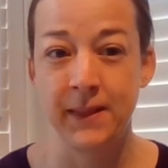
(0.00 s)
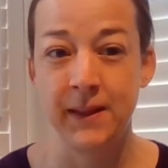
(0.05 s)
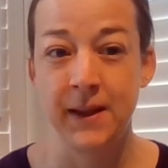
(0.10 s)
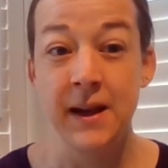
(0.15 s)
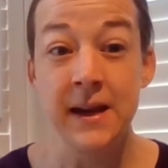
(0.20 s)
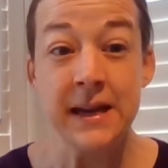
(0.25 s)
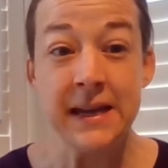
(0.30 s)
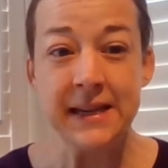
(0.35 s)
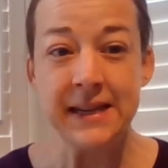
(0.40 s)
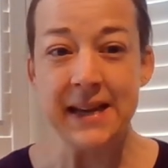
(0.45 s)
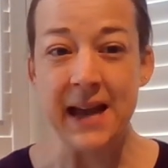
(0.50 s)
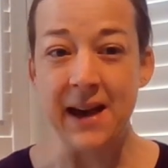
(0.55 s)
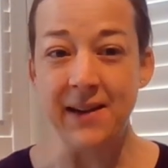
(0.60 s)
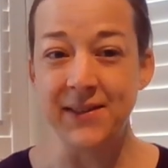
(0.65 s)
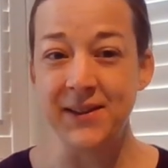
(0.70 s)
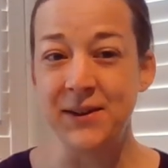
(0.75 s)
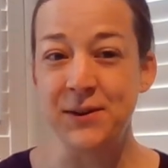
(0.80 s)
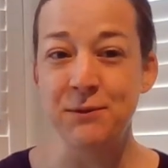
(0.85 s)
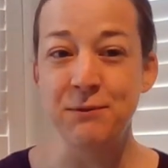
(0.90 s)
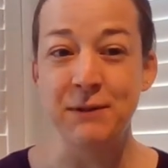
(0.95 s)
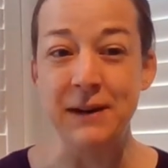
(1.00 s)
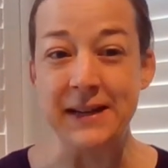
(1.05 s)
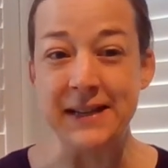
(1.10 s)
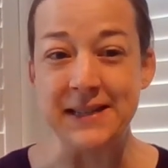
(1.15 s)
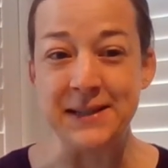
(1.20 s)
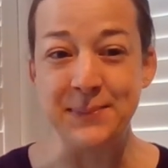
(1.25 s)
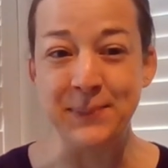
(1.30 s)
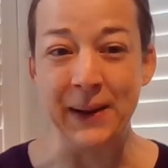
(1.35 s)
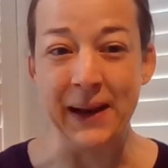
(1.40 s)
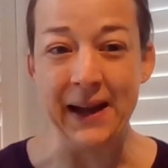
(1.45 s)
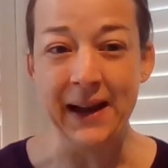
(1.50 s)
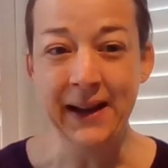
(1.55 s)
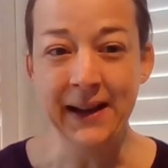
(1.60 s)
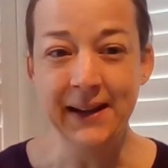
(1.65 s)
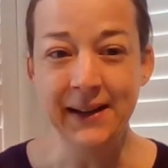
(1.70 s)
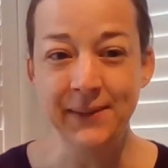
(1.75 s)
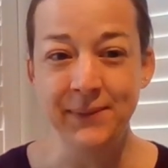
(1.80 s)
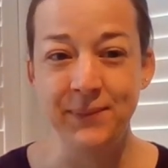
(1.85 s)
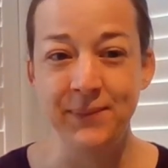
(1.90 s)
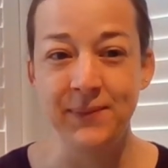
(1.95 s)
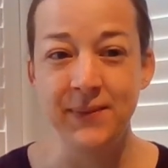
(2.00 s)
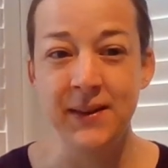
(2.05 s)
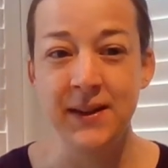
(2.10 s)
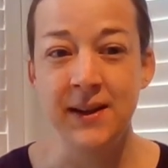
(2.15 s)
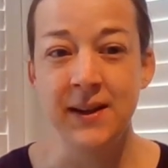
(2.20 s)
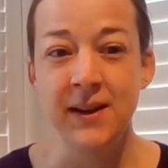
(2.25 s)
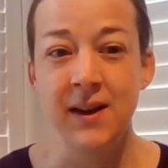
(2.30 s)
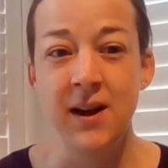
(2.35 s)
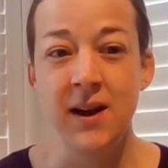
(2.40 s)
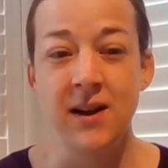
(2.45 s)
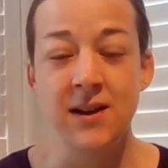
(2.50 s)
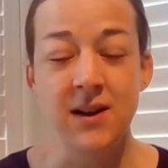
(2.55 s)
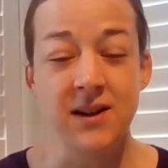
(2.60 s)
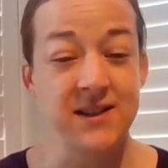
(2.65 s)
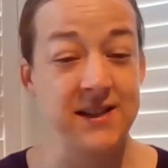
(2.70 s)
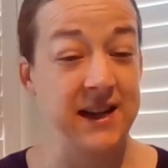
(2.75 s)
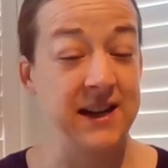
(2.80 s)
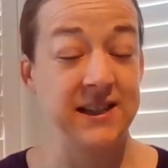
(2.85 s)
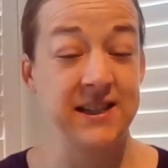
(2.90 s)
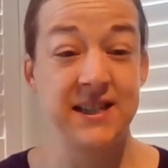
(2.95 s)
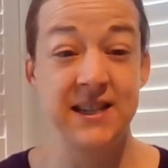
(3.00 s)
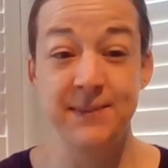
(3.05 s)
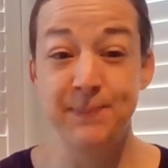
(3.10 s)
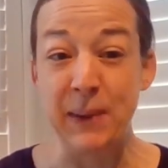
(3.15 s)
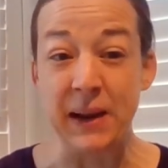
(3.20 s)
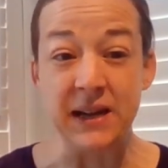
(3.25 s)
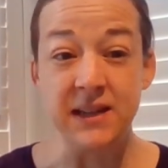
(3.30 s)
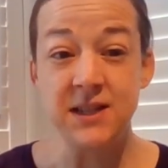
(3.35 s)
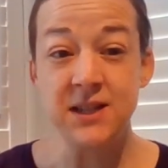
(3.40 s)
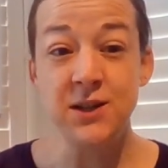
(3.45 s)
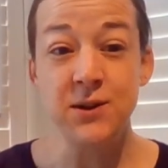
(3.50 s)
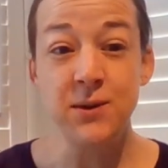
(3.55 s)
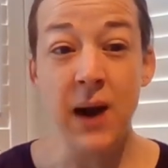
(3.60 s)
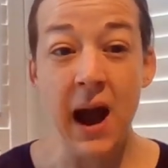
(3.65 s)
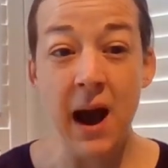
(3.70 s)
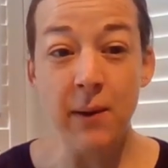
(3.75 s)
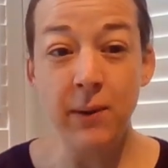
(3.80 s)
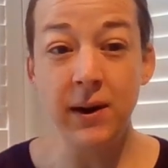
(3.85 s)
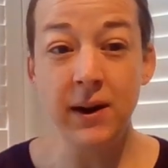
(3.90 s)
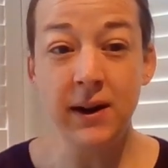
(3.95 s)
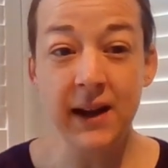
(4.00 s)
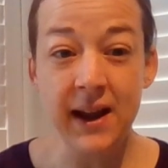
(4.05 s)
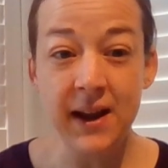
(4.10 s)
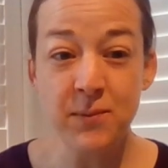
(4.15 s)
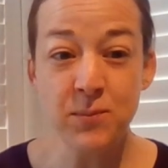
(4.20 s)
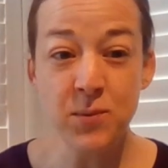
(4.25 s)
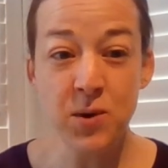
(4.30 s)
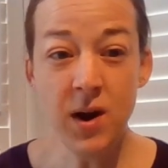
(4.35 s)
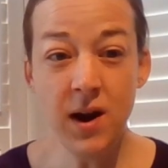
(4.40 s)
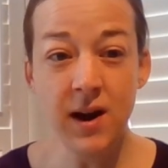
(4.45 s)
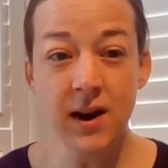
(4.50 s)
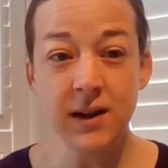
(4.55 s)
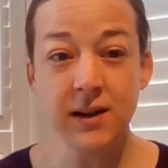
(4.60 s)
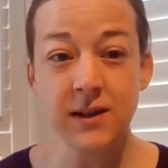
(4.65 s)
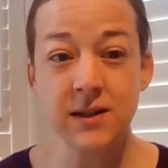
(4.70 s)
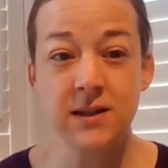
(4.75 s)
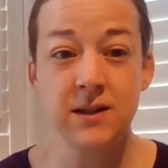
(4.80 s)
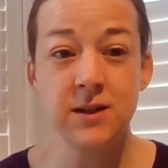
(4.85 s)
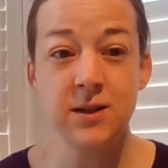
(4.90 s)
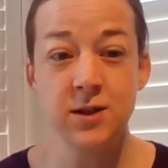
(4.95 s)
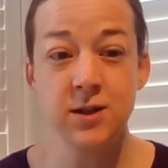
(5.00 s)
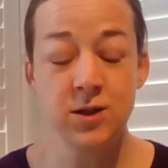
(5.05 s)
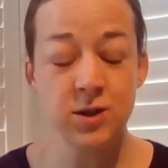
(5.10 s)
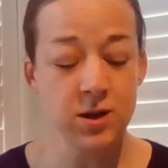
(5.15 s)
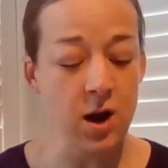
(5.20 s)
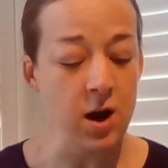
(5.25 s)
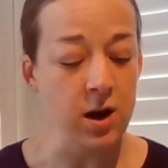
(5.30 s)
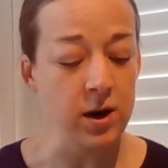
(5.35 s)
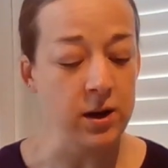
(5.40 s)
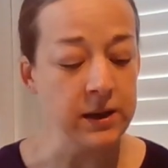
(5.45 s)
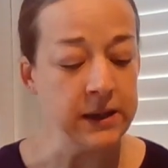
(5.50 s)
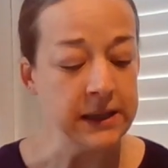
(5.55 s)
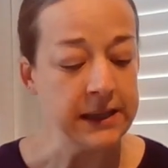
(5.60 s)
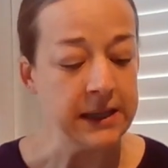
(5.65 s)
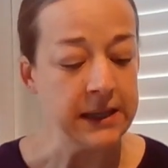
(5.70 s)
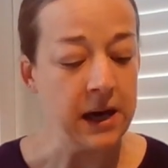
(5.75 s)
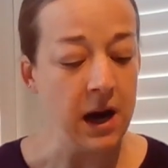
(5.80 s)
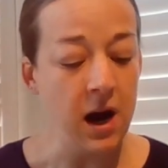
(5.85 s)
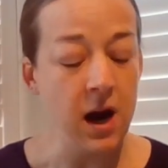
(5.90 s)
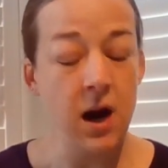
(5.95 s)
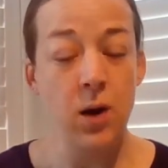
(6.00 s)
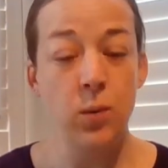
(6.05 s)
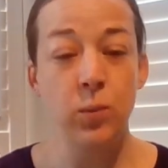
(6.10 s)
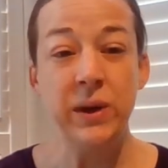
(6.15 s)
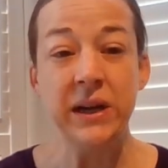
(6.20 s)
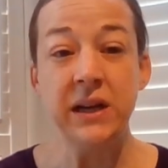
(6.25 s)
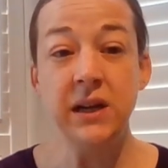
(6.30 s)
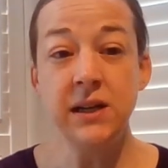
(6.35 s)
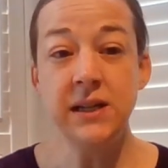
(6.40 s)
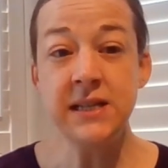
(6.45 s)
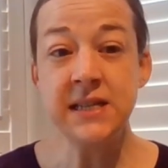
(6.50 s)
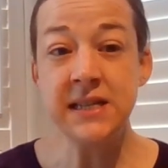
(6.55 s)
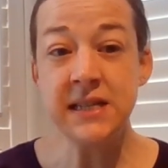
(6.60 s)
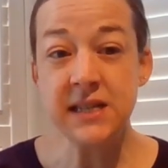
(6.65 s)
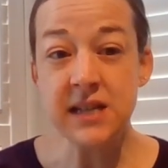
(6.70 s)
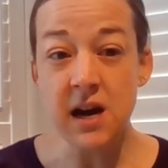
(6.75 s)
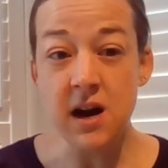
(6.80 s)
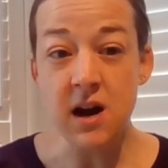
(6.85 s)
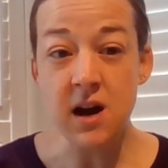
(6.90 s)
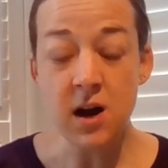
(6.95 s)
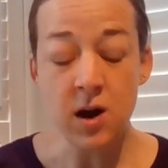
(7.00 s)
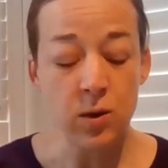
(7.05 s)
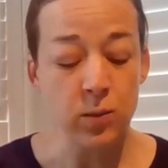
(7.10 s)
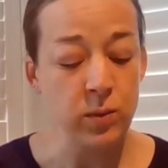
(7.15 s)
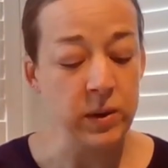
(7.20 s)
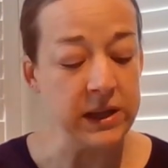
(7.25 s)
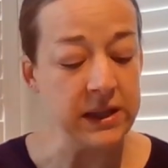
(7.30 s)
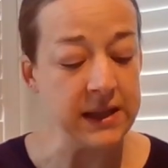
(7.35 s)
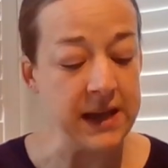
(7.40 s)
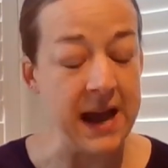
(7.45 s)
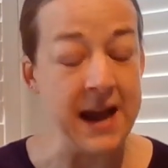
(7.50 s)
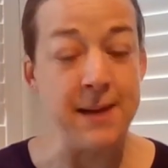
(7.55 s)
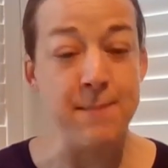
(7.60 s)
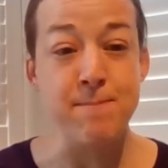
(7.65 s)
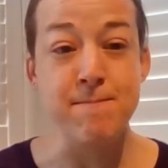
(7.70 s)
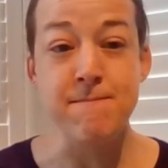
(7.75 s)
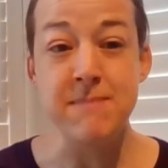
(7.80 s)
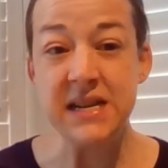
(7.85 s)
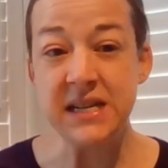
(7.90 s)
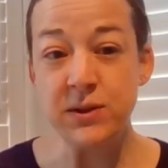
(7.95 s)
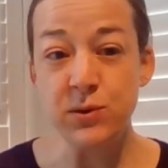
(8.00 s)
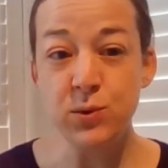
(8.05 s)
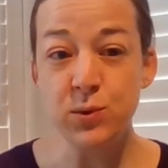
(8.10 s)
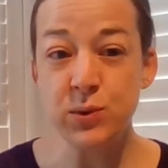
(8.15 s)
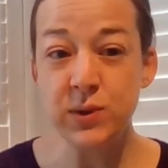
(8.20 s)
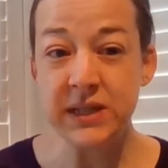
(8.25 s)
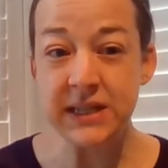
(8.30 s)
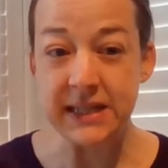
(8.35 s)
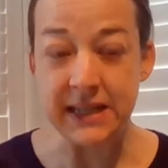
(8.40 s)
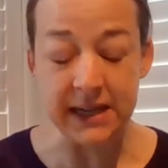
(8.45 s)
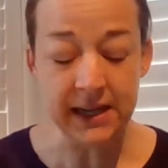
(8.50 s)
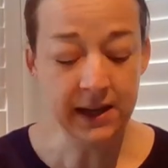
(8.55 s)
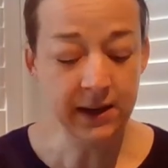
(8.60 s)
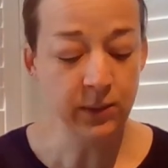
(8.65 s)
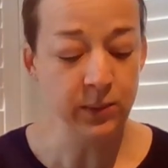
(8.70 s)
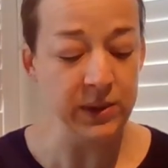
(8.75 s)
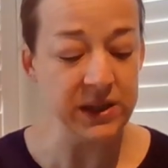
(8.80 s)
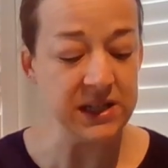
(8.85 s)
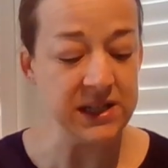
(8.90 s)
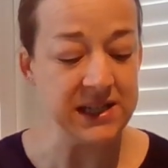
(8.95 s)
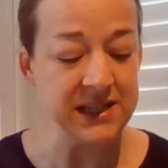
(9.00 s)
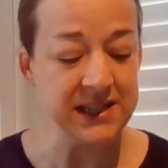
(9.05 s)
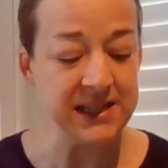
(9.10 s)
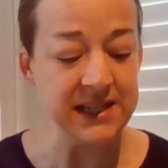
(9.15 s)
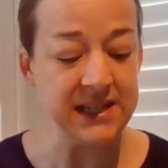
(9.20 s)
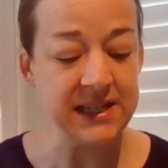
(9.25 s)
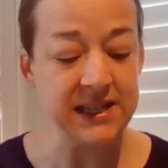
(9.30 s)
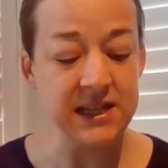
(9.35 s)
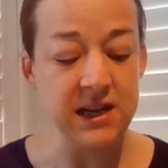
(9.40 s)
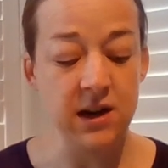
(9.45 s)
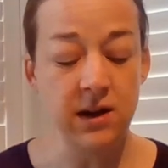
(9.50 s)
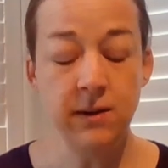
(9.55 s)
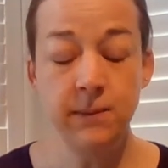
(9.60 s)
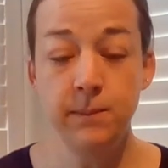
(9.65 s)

Now that you're ready to play, let's explain to you how our game works. So we're going to start with a middle C, which is this note.